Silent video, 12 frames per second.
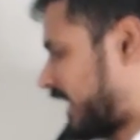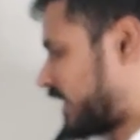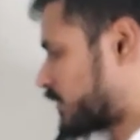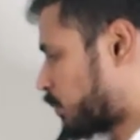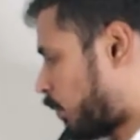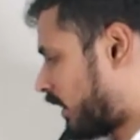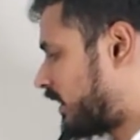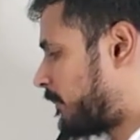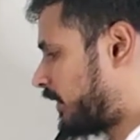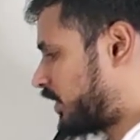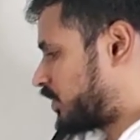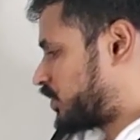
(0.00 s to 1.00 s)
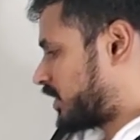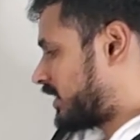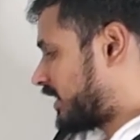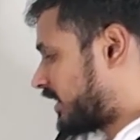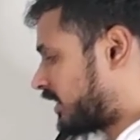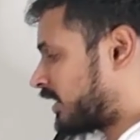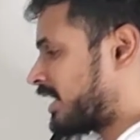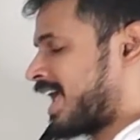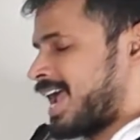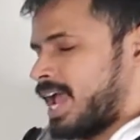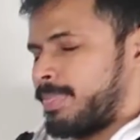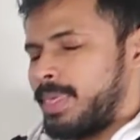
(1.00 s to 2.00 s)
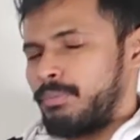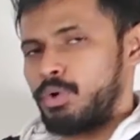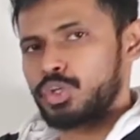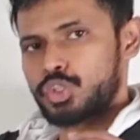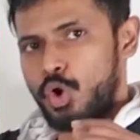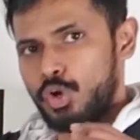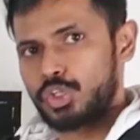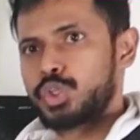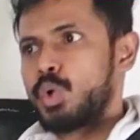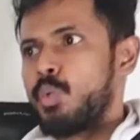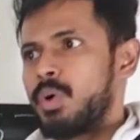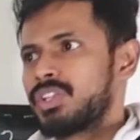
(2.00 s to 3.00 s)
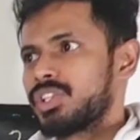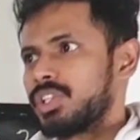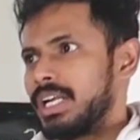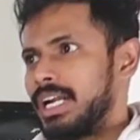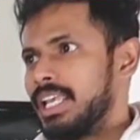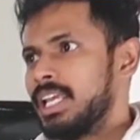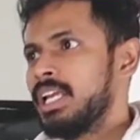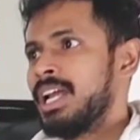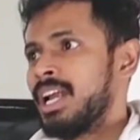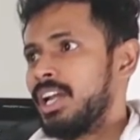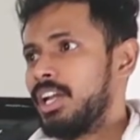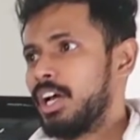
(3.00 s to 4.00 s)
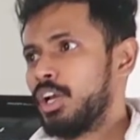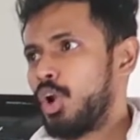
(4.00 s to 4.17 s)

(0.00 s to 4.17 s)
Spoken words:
is one limitation here, and there was also one study done